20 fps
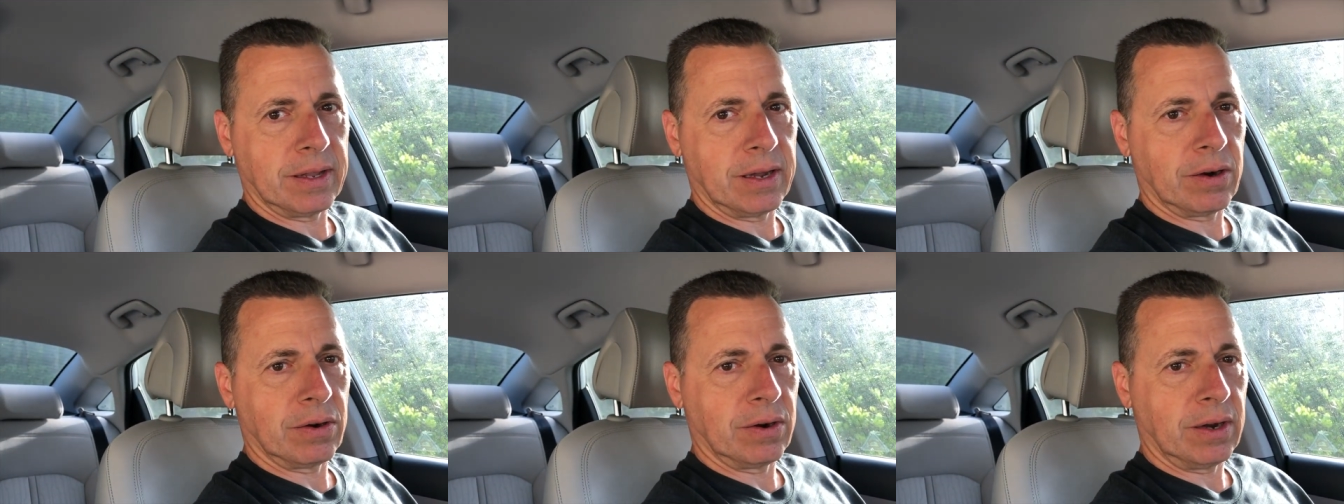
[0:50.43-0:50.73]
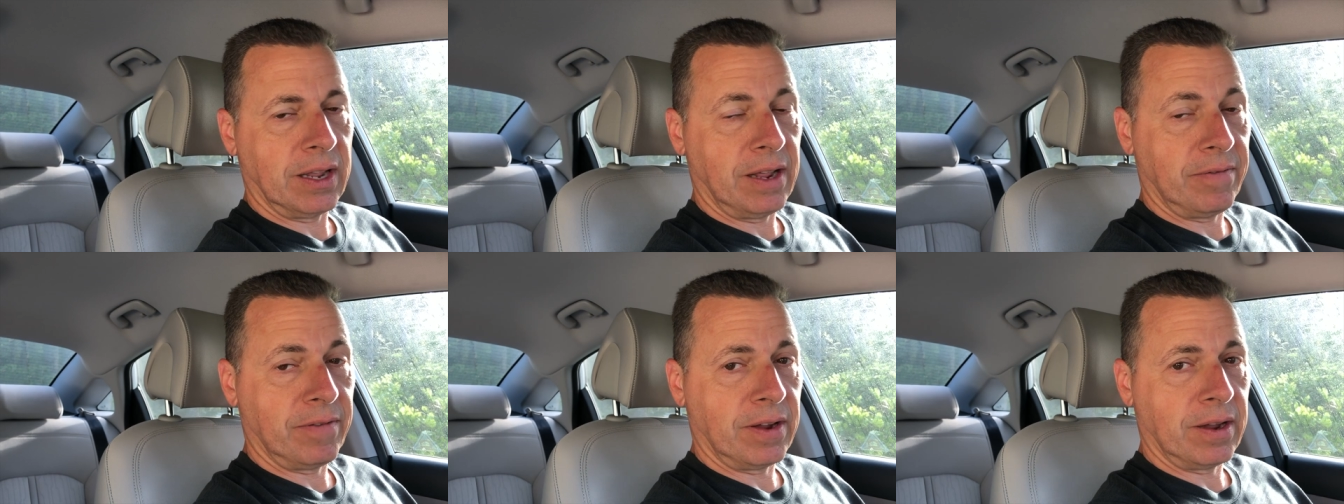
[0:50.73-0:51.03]
they're
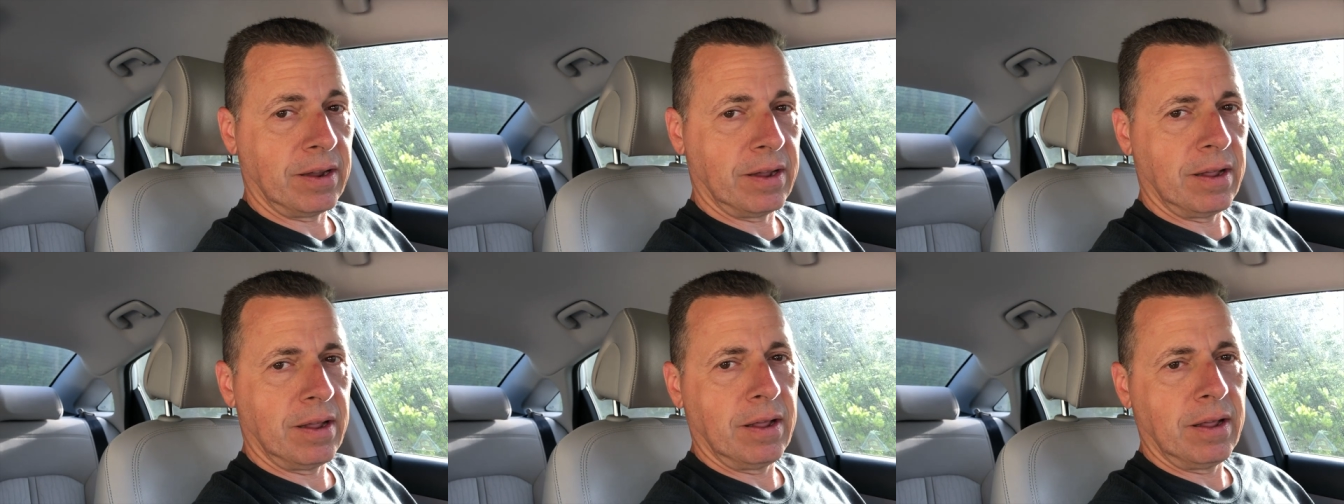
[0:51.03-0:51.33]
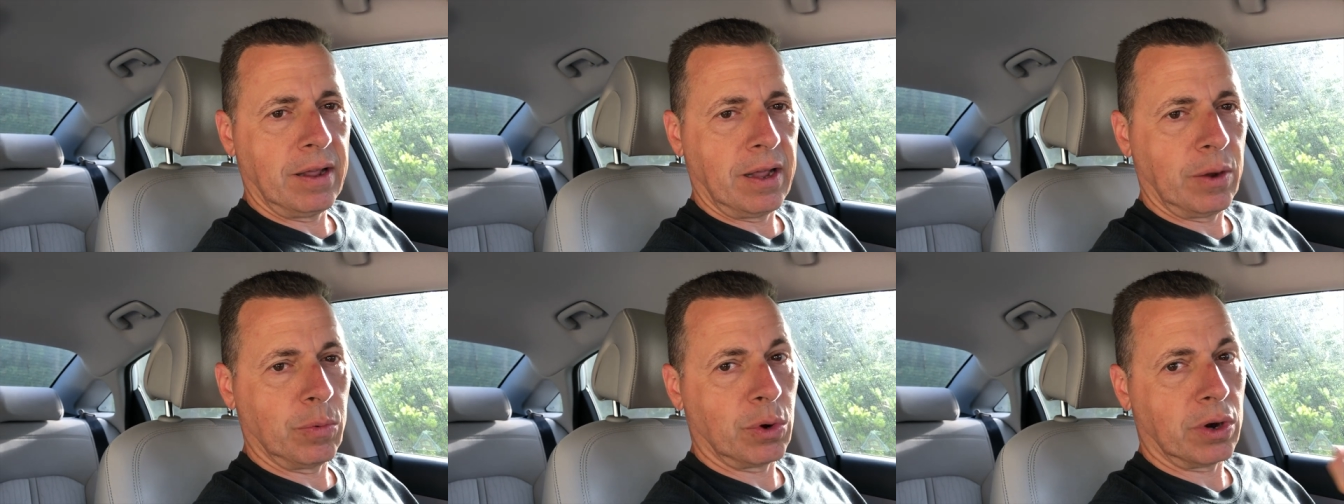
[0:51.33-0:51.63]
leaving,
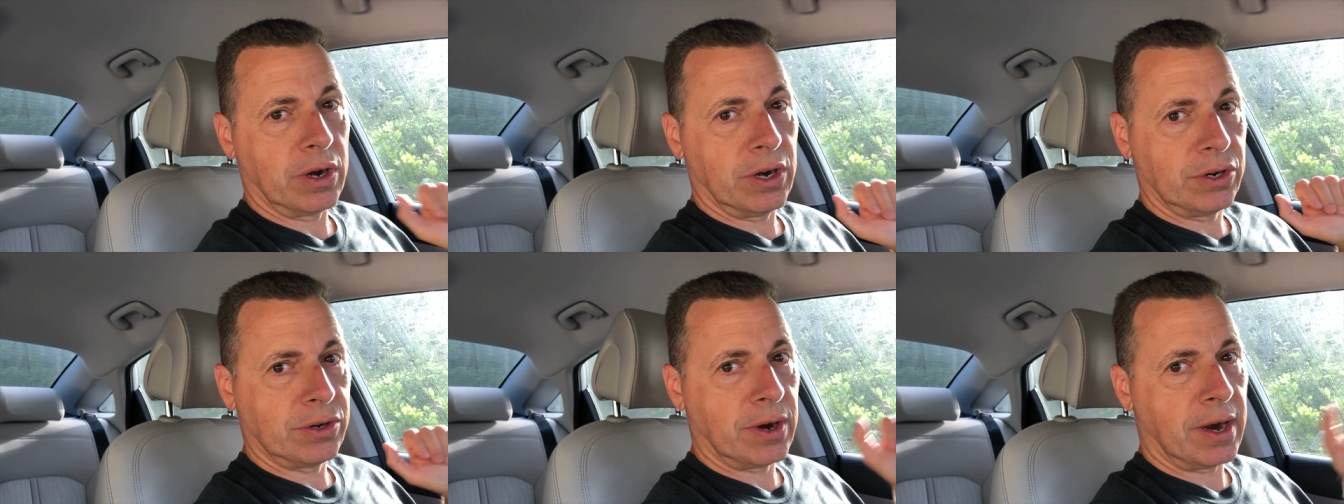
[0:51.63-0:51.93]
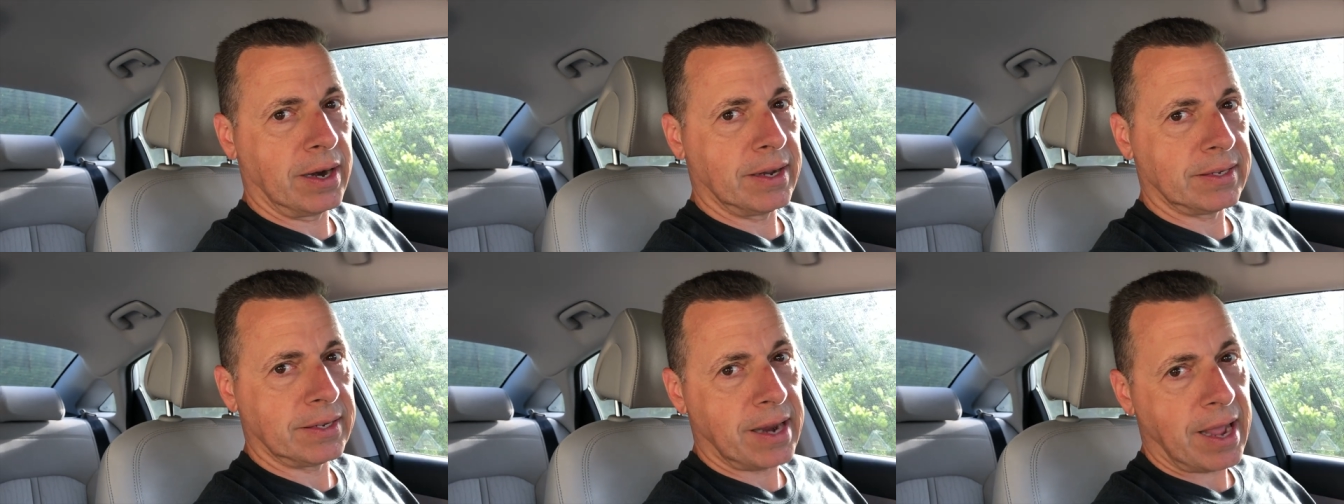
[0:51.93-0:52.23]
and we're gonna
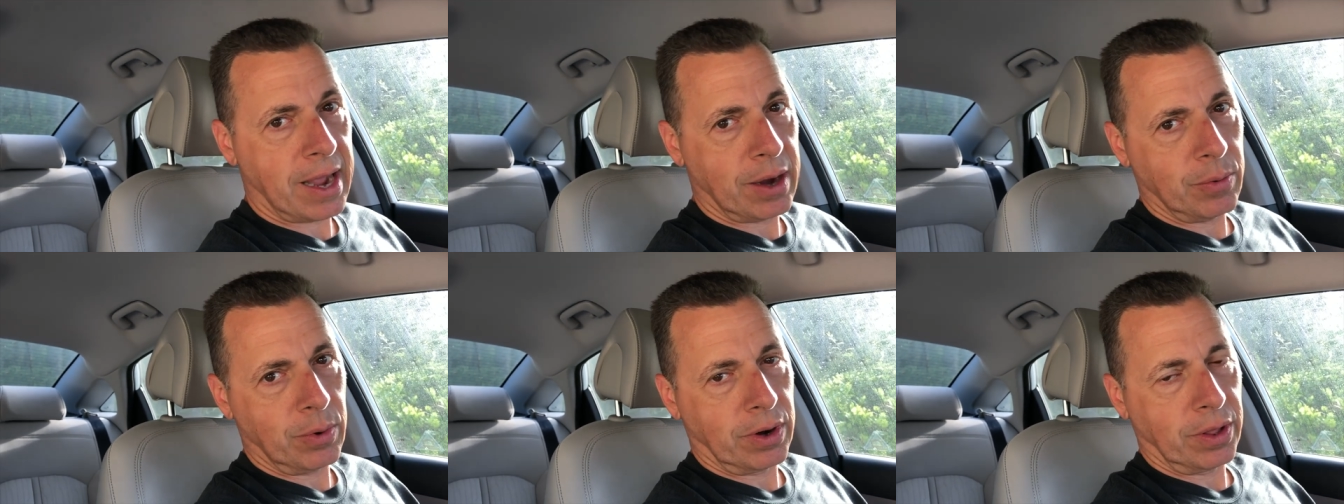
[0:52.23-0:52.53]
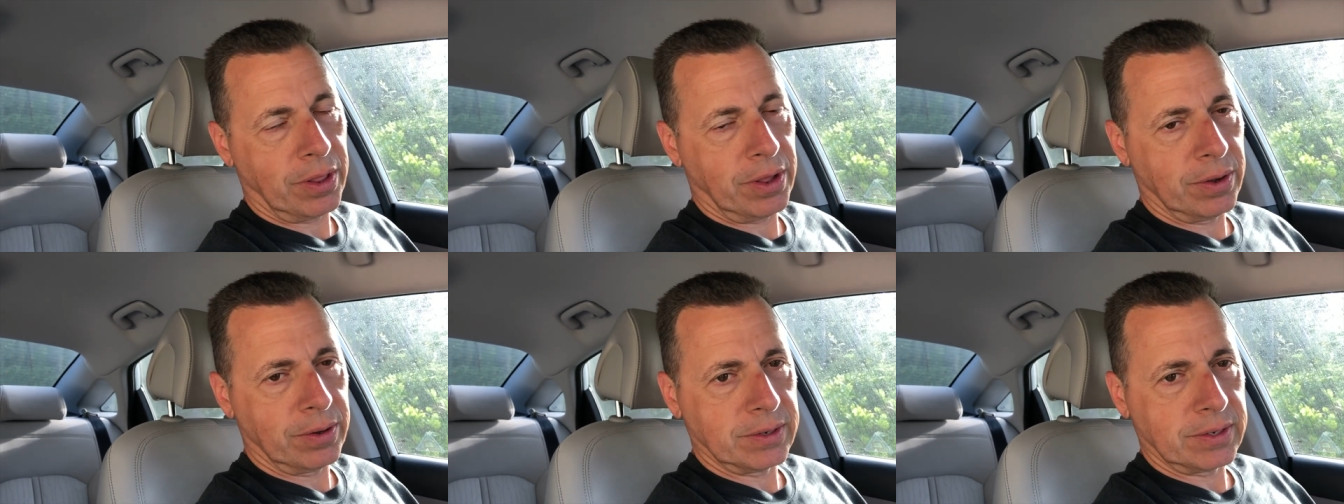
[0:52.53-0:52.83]
try to snag one
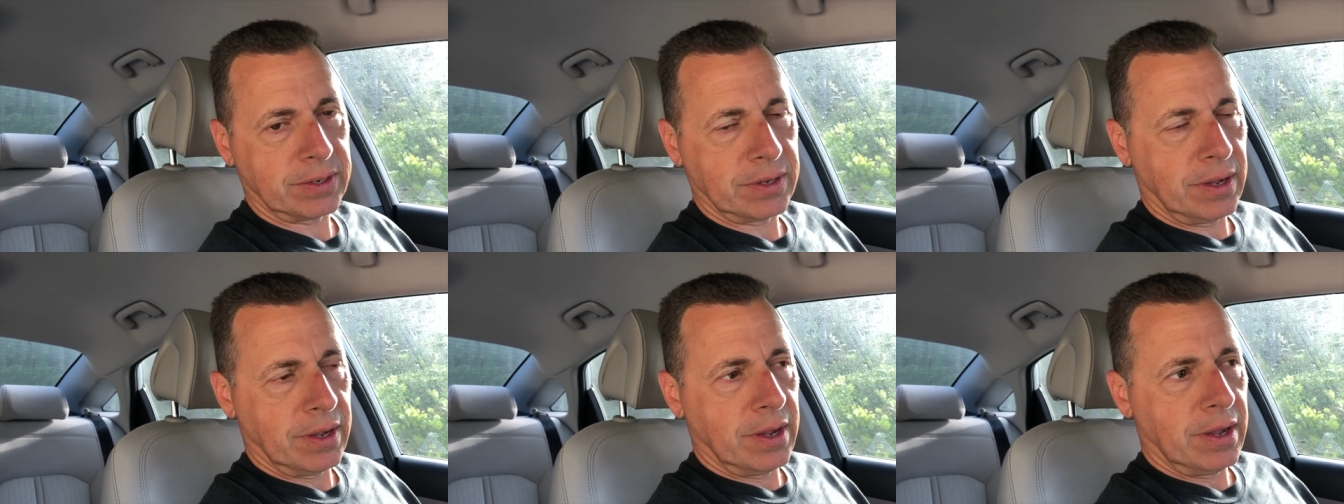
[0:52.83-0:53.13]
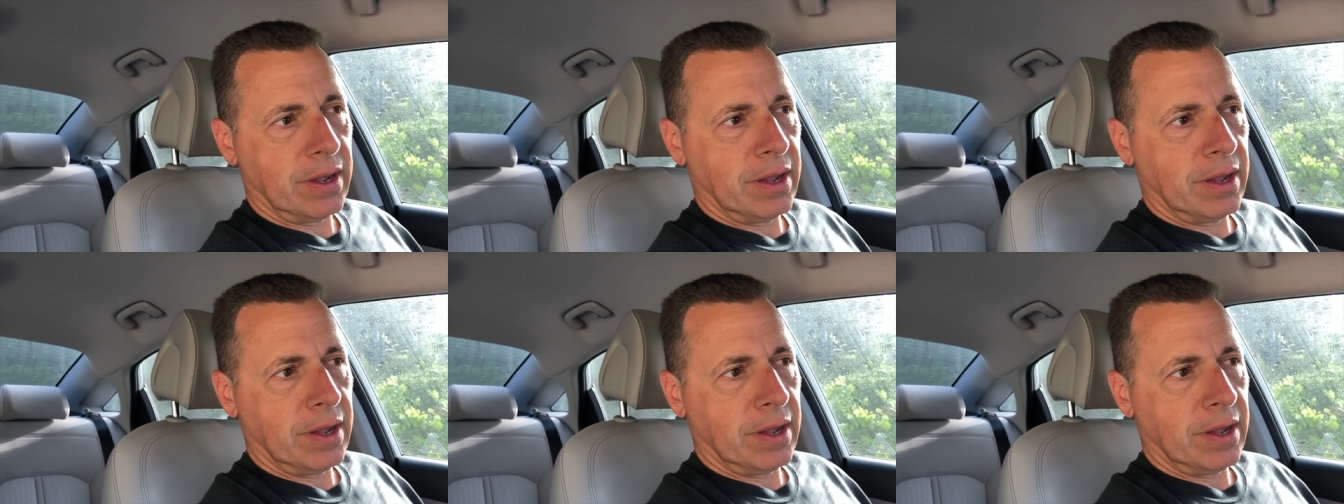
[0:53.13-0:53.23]
of those.